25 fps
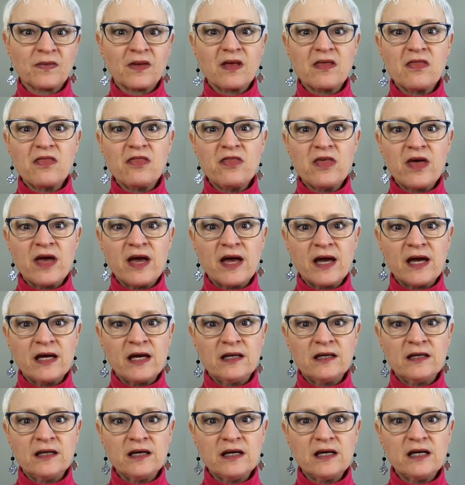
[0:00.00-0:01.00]

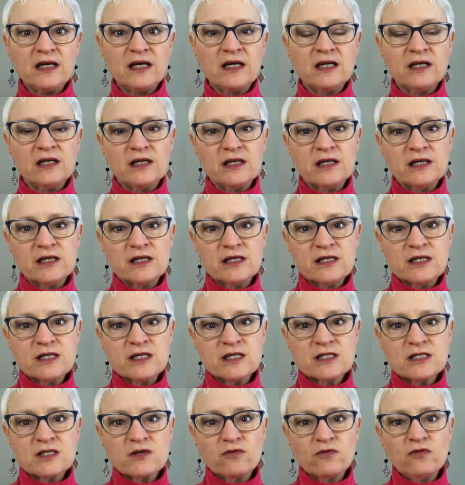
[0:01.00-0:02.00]
then it
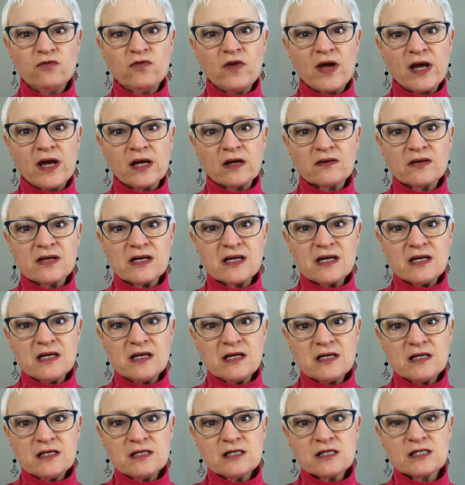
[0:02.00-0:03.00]
is very
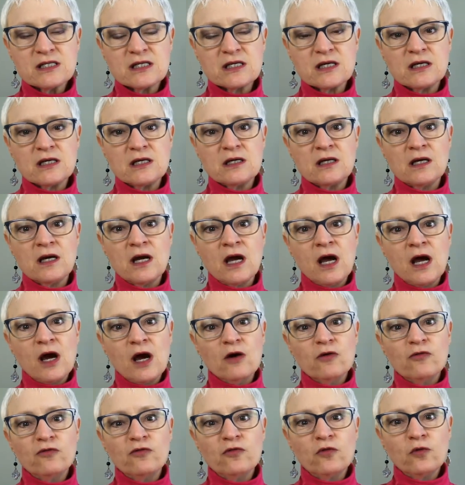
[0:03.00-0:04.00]
easy
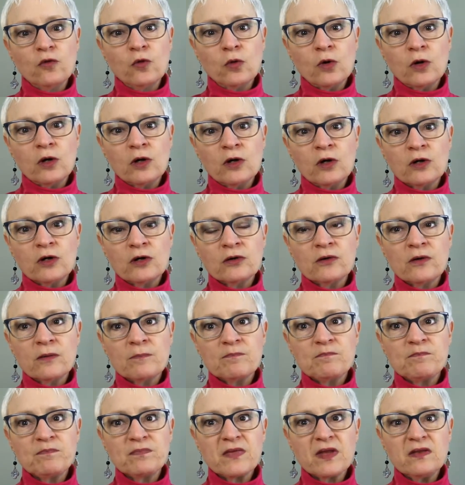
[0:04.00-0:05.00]
for
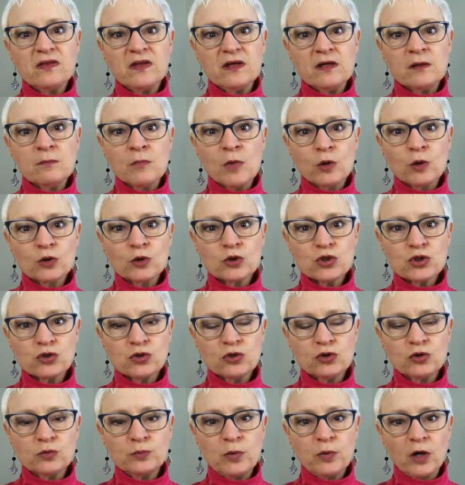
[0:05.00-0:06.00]
the
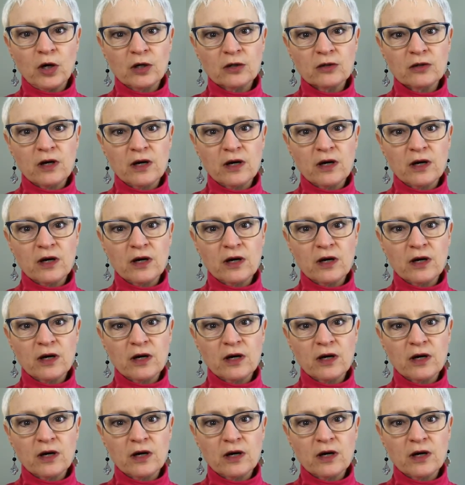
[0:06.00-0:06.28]
emotional part